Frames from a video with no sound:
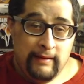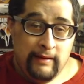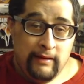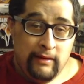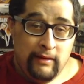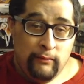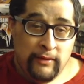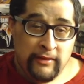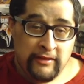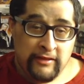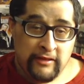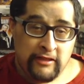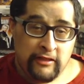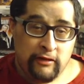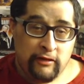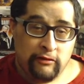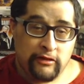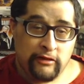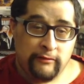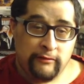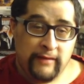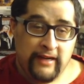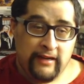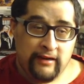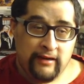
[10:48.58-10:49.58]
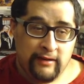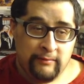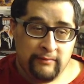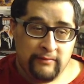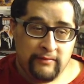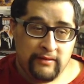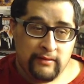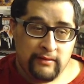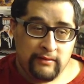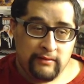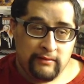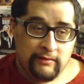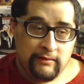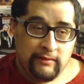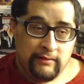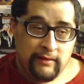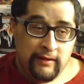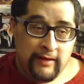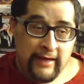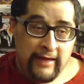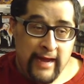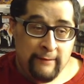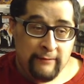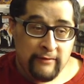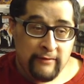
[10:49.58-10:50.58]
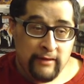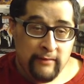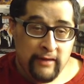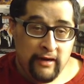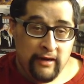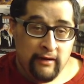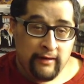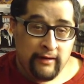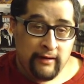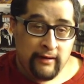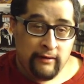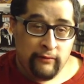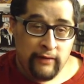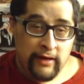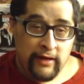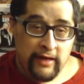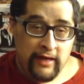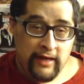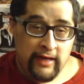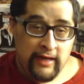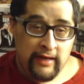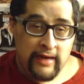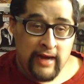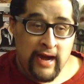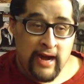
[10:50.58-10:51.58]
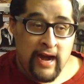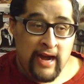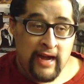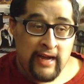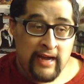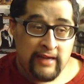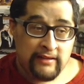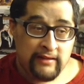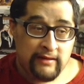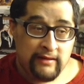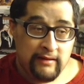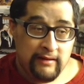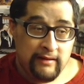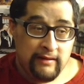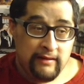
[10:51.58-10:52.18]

Winter Soldier becomes Captain America, and when he dies,